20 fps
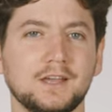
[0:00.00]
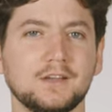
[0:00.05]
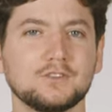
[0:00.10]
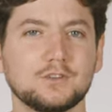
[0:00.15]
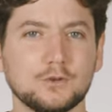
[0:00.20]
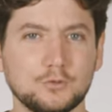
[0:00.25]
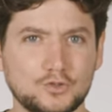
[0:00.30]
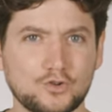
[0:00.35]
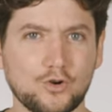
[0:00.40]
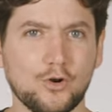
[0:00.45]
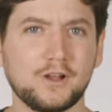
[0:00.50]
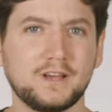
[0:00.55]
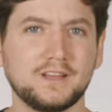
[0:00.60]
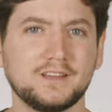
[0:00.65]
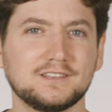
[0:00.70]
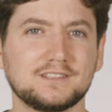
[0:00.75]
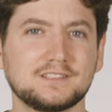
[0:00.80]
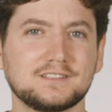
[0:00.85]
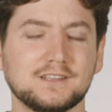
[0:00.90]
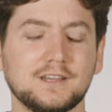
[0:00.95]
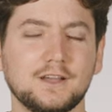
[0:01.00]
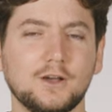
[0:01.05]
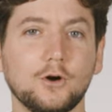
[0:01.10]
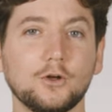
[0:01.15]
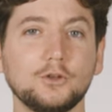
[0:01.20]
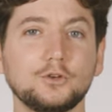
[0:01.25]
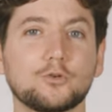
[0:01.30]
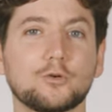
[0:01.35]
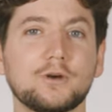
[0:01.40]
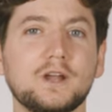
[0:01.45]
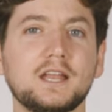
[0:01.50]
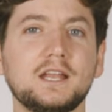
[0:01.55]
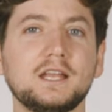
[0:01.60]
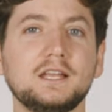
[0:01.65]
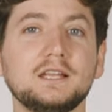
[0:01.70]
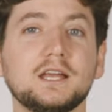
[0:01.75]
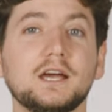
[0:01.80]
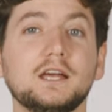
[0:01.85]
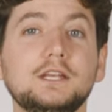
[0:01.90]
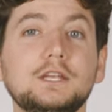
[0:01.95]
So join us on
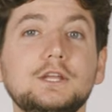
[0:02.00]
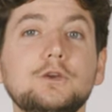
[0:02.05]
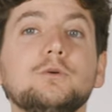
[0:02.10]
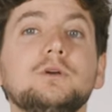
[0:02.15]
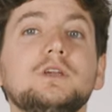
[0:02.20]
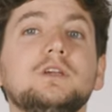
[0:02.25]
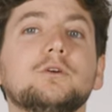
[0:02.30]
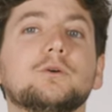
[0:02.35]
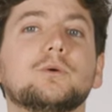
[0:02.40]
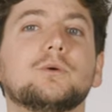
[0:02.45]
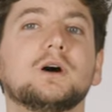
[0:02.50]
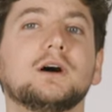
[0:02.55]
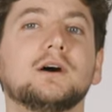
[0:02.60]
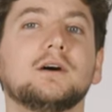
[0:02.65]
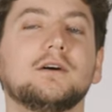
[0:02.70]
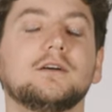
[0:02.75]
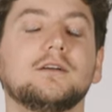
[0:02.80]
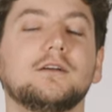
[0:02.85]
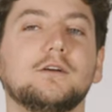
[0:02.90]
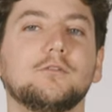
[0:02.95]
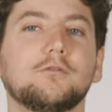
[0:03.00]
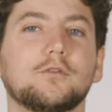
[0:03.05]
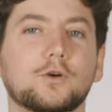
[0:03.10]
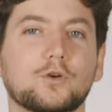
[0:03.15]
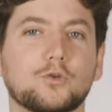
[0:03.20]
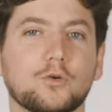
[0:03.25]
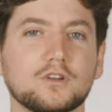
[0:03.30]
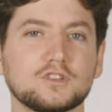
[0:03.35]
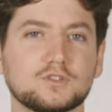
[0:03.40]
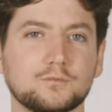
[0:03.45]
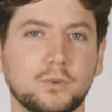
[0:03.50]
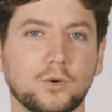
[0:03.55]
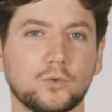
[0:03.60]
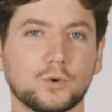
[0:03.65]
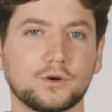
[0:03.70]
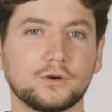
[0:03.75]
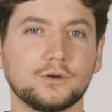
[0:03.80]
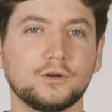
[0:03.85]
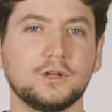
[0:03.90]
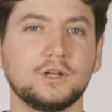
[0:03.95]
creating a new era for
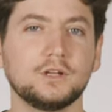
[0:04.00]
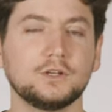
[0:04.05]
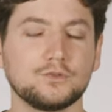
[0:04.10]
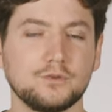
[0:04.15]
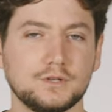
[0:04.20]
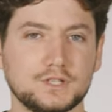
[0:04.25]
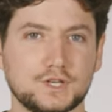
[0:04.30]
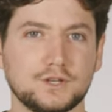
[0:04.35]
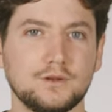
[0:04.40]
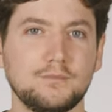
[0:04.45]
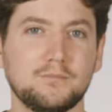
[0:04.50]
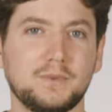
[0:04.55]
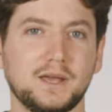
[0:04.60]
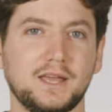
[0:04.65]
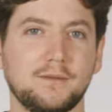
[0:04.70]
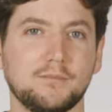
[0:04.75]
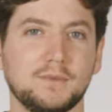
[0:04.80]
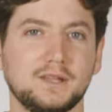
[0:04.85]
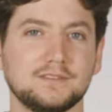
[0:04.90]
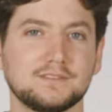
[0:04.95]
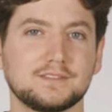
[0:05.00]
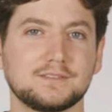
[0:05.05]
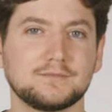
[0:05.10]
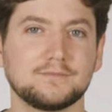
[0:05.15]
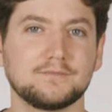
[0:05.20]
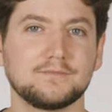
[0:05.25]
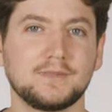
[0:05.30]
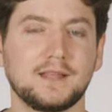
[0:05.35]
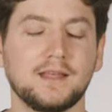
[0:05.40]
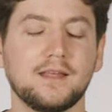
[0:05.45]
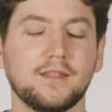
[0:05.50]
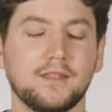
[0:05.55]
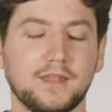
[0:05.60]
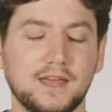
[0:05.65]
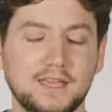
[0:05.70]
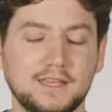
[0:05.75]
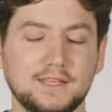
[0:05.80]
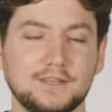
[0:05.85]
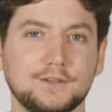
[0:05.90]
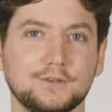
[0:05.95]
cross-border tuition payments.
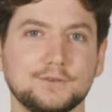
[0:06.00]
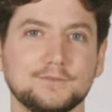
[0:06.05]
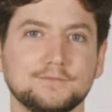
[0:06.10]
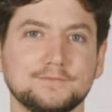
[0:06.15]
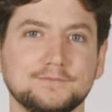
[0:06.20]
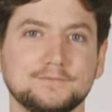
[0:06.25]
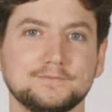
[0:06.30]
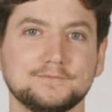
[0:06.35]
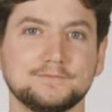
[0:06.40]
Thank you.